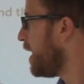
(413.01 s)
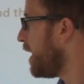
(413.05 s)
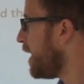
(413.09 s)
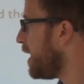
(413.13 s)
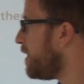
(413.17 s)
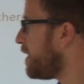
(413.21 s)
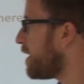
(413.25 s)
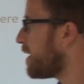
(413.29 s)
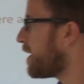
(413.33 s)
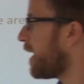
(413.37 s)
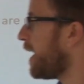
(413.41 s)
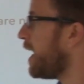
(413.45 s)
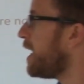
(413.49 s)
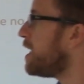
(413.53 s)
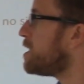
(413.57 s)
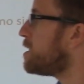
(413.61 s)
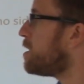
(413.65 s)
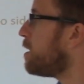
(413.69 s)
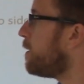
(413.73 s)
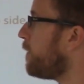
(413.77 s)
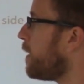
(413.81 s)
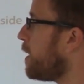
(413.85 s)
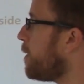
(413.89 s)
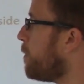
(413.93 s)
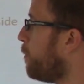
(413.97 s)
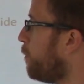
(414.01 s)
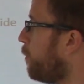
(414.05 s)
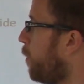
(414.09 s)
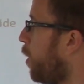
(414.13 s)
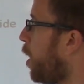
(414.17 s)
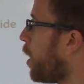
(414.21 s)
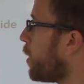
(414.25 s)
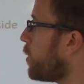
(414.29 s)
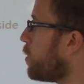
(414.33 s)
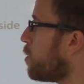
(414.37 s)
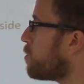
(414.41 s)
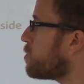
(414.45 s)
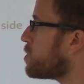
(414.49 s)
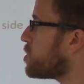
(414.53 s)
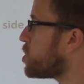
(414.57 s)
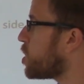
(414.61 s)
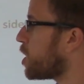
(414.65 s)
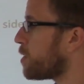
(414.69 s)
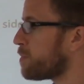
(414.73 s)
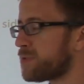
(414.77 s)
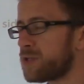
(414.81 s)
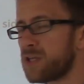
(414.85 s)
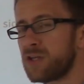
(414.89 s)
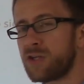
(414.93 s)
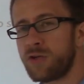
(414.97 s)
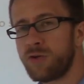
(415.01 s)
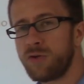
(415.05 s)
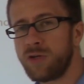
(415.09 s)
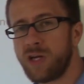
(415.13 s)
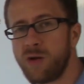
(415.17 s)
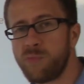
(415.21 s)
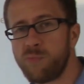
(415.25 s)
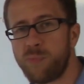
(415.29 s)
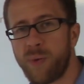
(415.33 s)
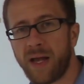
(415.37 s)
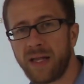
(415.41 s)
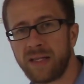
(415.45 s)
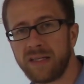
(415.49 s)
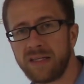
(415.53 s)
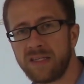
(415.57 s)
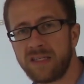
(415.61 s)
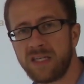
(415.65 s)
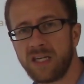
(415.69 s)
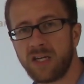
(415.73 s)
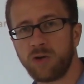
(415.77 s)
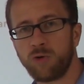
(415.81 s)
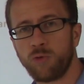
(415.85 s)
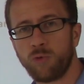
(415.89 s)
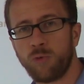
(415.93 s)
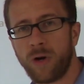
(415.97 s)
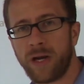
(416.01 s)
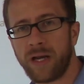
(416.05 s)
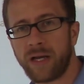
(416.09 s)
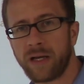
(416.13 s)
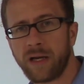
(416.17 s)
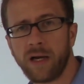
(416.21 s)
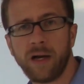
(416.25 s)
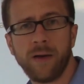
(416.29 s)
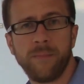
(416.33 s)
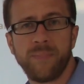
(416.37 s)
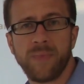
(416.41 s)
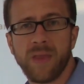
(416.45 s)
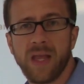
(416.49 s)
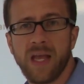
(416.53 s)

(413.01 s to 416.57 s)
In the case of a monosubstituted benzene ring,